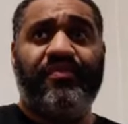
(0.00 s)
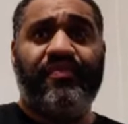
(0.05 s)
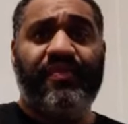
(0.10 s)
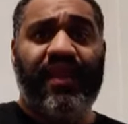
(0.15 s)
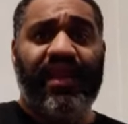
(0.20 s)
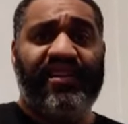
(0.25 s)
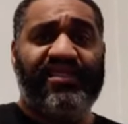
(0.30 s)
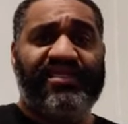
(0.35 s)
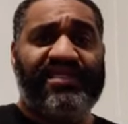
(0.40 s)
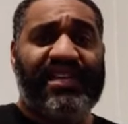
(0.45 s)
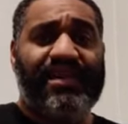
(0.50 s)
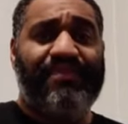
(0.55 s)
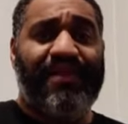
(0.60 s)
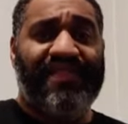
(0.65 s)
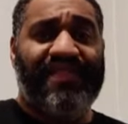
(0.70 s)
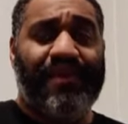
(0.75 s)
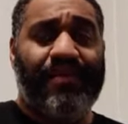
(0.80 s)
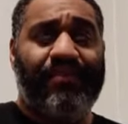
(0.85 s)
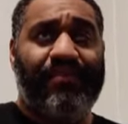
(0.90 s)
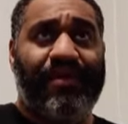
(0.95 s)
it seemed
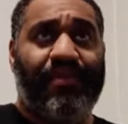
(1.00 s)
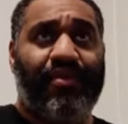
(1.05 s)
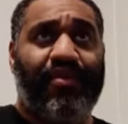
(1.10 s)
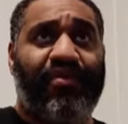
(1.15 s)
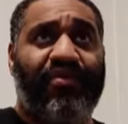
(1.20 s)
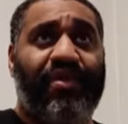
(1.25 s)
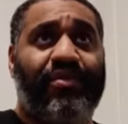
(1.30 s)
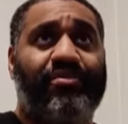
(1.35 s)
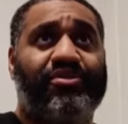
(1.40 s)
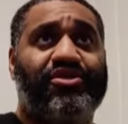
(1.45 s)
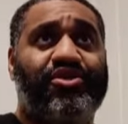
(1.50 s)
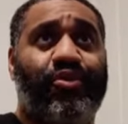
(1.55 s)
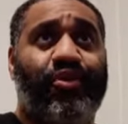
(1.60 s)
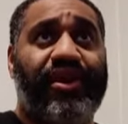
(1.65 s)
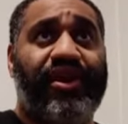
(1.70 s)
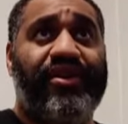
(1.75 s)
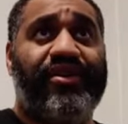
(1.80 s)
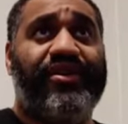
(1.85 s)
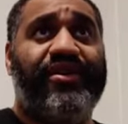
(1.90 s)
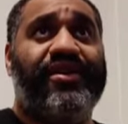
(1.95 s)
like both of them were
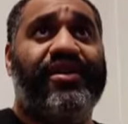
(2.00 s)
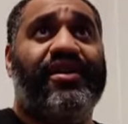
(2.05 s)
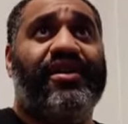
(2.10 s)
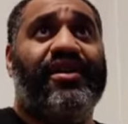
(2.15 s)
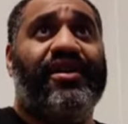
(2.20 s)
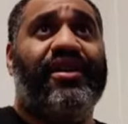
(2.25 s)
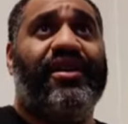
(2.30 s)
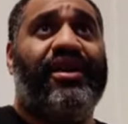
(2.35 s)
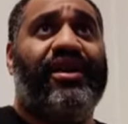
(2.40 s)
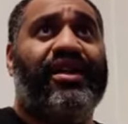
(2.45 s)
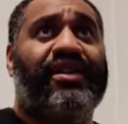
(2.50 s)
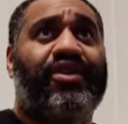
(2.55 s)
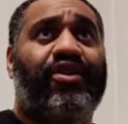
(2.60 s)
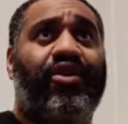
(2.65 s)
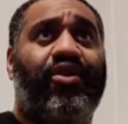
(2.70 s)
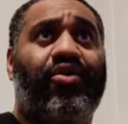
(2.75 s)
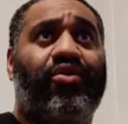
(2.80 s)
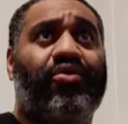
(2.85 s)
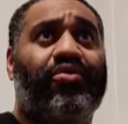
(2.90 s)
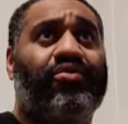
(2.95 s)
square.
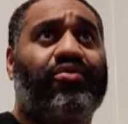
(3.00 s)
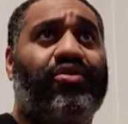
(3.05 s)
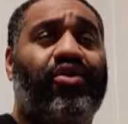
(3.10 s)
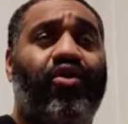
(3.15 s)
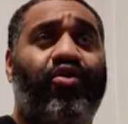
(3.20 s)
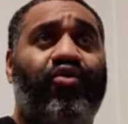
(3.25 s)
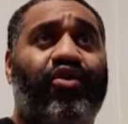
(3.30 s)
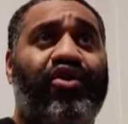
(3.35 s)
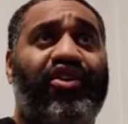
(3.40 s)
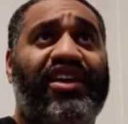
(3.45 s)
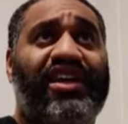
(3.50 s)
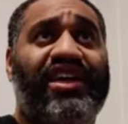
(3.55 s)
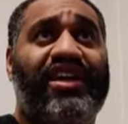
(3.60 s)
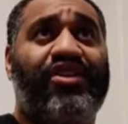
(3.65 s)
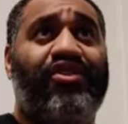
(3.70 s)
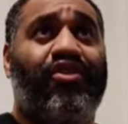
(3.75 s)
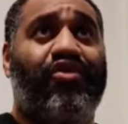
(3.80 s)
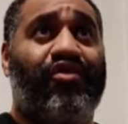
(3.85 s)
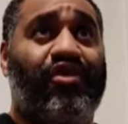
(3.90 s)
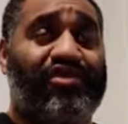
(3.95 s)
No real heat,
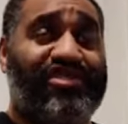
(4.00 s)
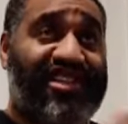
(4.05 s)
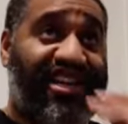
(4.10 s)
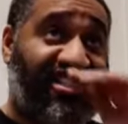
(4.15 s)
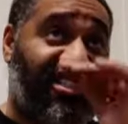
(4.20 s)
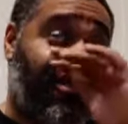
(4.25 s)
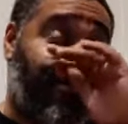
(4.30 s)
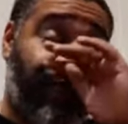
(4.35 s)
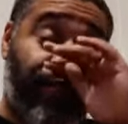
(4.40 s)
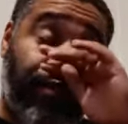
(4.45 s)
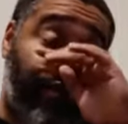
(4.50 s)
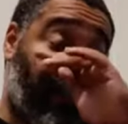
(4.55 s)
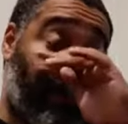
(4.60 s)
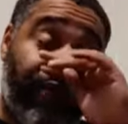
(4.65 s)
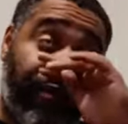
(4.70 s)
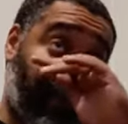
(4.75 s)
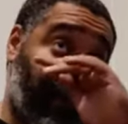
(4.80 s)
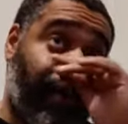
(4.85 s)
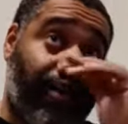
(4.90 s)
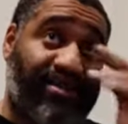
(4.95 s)
no real tension from
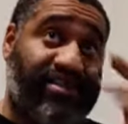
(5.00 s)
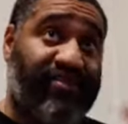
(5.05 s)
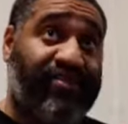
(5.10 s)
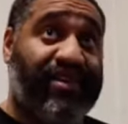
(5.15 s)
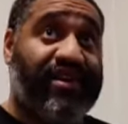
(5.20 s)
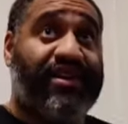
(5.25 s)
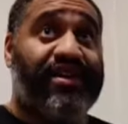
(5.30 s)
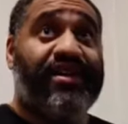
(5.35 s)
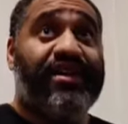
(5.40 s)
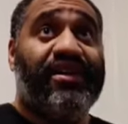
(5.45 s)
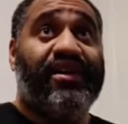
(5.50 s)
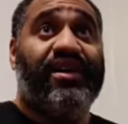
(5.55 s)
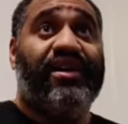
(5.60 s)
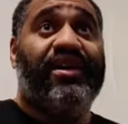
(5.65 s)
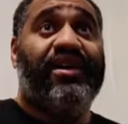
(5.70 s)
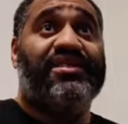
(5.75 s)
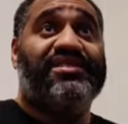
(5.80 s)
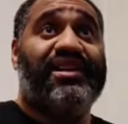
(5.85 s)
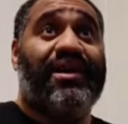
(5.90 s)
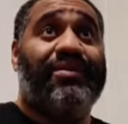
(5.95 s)
the looks of it.
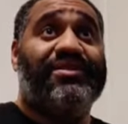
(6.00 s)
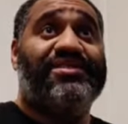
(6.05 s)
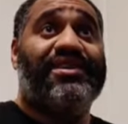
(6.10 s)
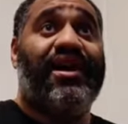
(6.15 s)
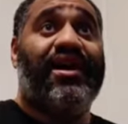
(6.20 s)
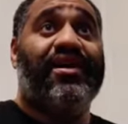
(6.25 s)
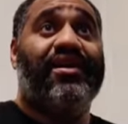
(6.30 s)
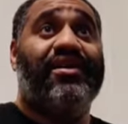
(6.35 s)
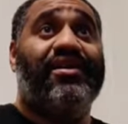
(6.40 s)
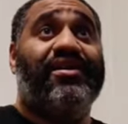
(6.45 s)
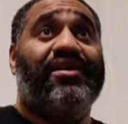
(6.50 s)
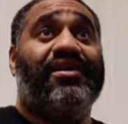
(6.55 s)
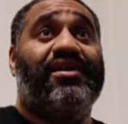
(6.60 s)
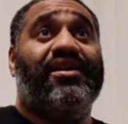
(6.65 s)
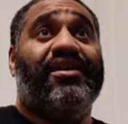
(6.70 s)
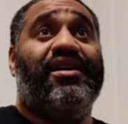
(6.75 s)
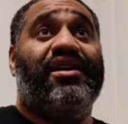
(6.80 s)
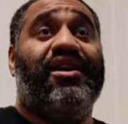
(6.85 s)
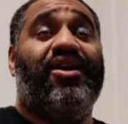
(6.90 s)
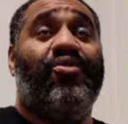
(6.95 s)
Tama Tonga
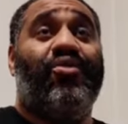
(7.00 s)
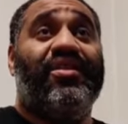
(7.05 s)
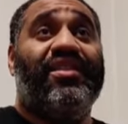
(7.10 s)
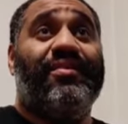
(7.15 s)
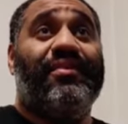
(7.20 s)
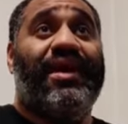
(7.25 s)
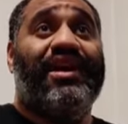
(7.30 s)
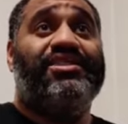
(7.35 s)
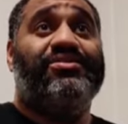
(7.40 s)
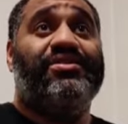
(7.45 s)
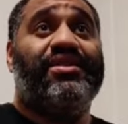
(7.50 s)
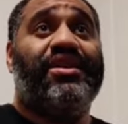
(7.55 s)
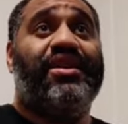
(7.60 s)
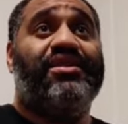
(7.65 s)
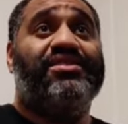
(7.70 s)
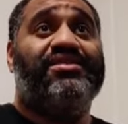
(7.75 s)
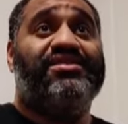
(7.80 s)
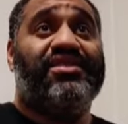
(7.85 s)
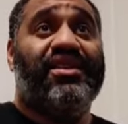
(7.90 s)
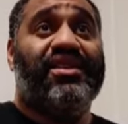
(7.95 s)
won the match with a gun
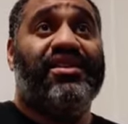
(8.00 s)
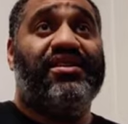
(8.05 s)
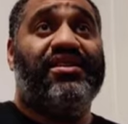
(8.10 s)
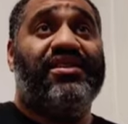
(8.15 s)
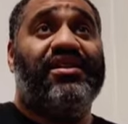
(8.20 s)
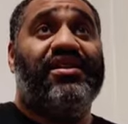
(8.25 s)
stun